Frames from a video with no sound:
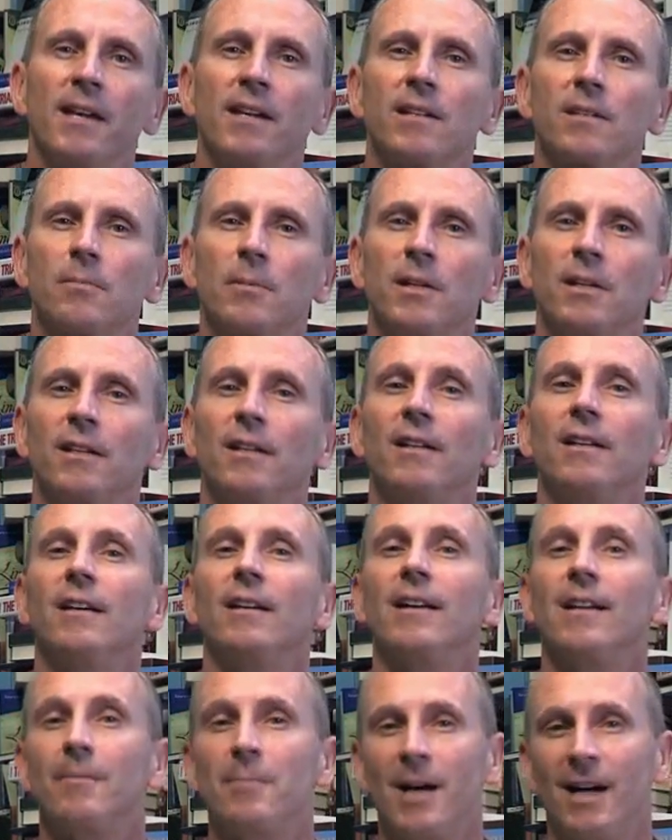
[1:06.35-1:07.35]
management
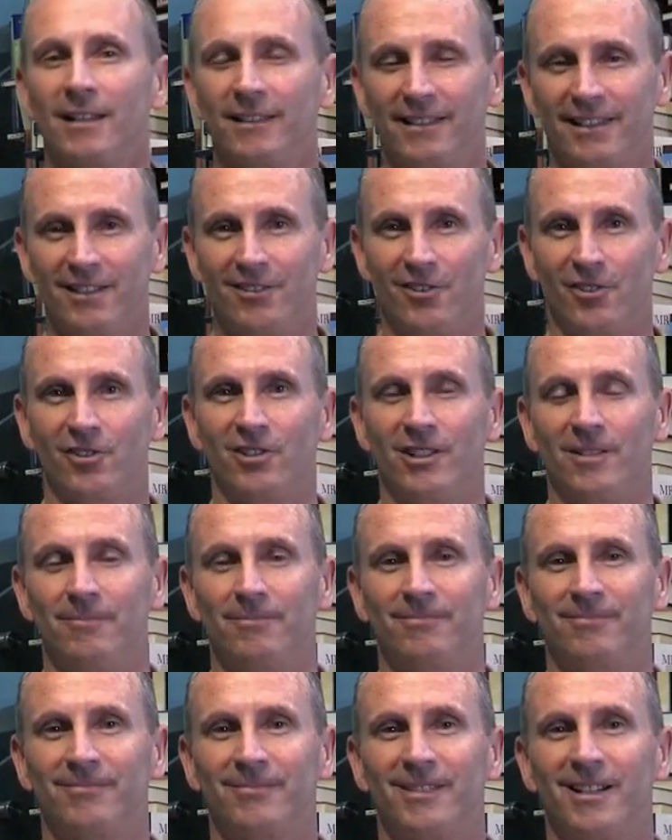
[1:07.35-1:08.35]
and about
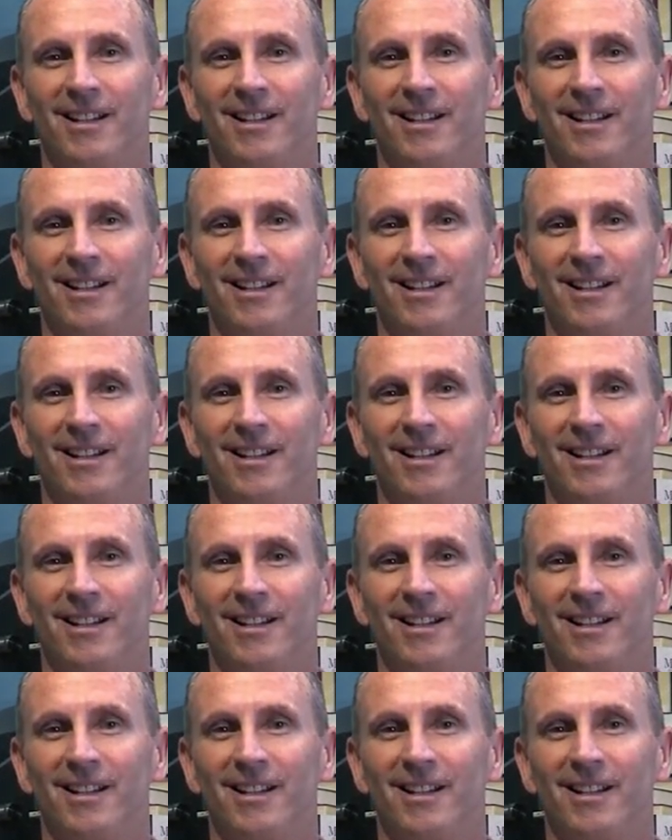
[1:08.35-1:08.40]
leadership.